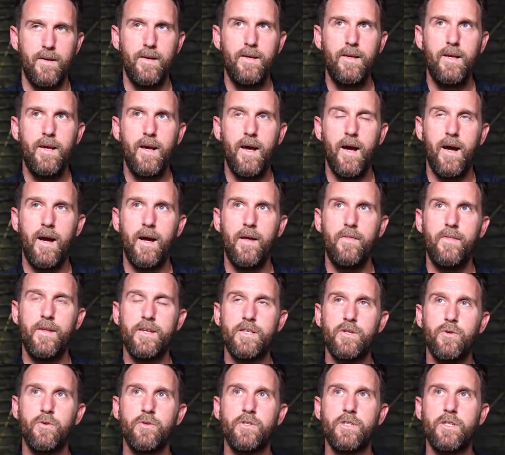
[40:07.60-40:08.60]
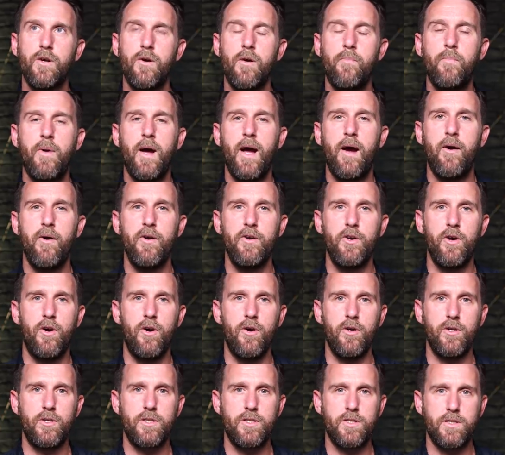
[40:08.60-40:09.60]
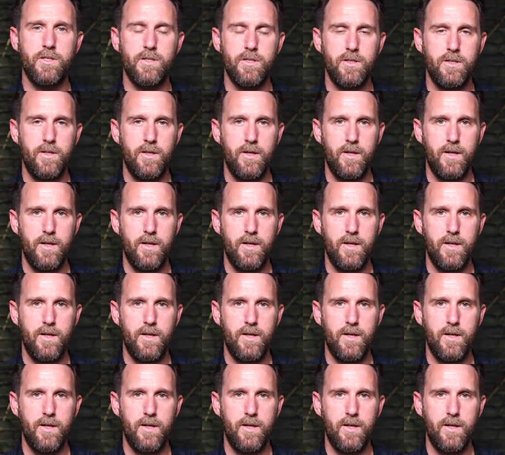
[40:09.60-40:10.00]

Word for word: Yeah, and there's also a paradox